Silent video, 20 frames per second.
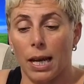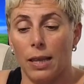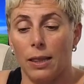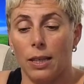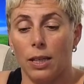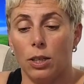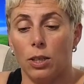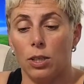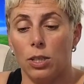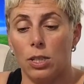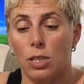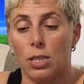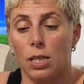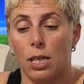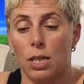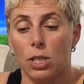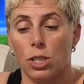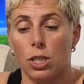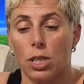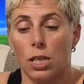and then you just
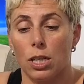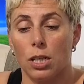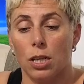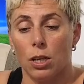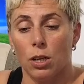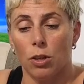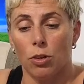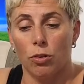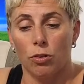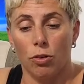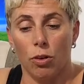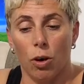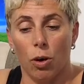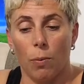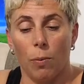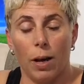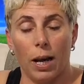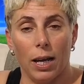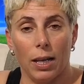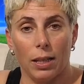actually throw
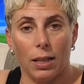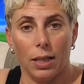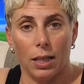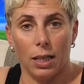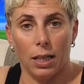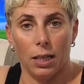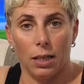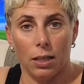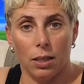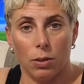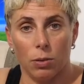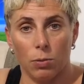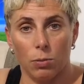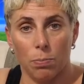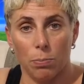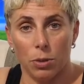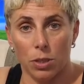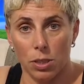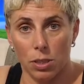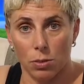away the little
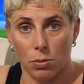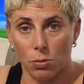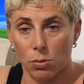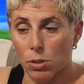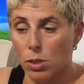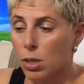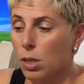bristles.